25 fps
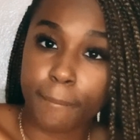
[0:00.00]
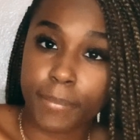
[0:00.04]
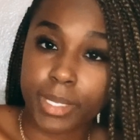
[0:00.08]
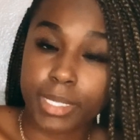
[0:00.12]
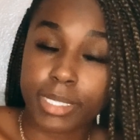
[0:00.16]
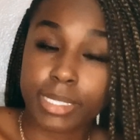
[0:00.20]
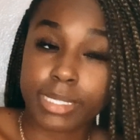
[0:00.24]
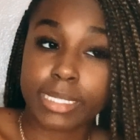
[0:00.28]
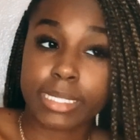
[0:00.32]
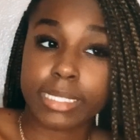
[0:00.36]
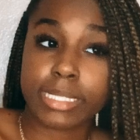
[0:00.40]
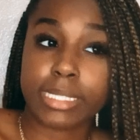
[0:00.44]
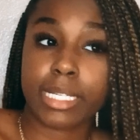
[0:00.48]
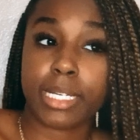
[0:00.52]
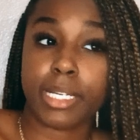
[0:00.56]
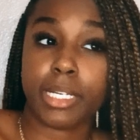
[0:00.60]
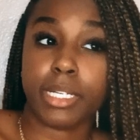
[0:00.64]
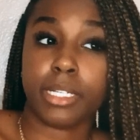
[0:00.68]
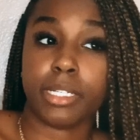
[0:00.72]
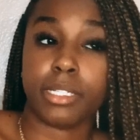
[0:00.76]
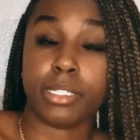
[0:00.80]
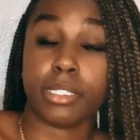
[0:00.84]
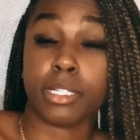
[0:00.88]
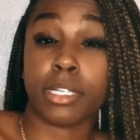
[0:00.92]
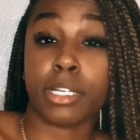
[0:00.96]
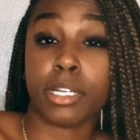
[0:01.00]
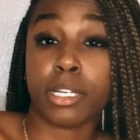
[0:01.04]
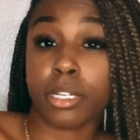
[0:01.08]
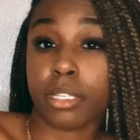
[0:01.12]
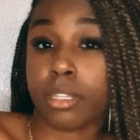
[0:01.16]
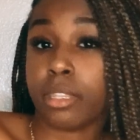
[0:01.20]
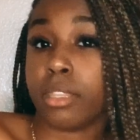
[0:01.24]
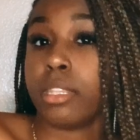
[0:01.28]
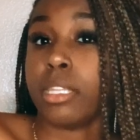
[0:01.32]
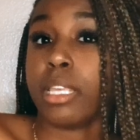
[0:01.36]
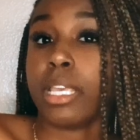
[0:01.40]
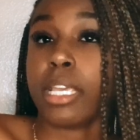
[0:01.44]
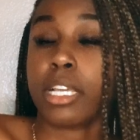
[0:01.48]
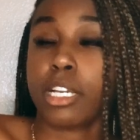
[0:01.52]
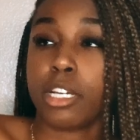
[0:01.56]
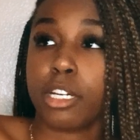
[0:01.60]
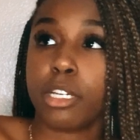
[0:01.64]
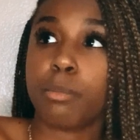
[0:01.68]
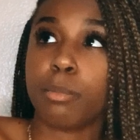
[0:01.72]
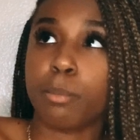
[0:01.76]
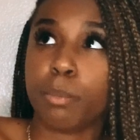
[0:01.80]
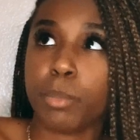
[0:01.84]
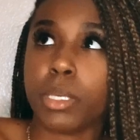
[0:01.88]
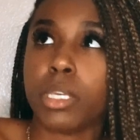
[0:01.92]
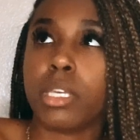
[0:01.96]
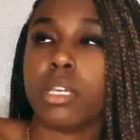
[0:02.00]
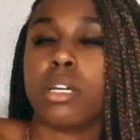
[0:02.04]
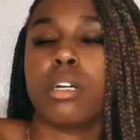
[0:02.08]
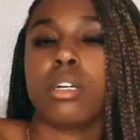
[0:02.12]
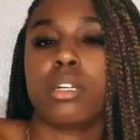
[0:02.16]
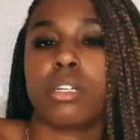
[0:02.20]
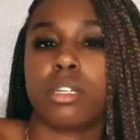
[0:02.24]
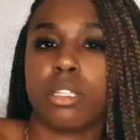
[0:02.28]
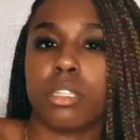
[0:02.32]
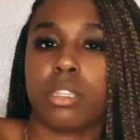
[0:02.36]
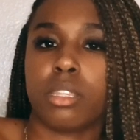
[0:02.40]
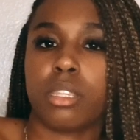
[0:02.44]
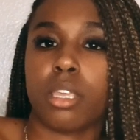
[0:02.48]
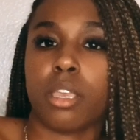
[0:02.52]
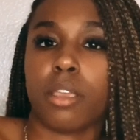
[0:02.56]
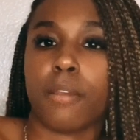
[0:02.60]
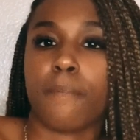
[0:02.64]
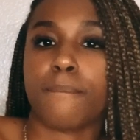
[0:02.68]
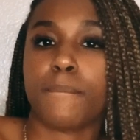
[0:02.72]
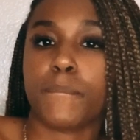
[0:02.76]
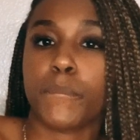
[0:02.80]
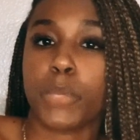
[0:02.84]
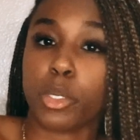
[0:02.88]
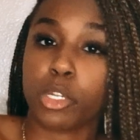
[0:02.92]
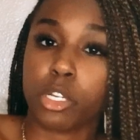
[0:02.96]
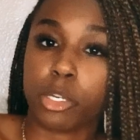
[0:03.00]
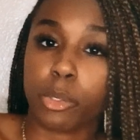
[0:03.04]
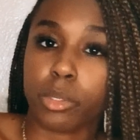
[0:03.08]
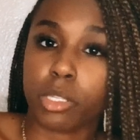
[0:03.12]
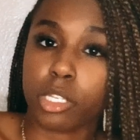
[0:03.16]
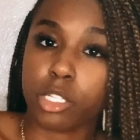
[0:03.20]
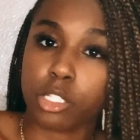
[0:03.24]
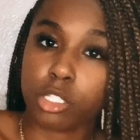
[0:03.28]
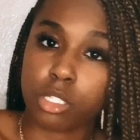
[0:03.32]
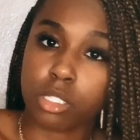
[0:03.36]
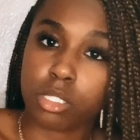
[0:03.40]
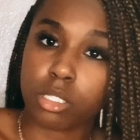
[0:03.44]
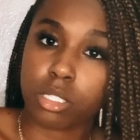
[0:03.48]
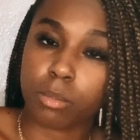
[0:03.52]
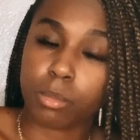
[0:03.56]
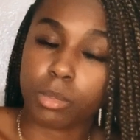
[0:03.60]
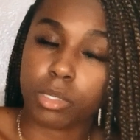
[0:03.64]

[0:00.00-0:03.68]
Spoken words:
is a good, it could be a good thing for your relationship,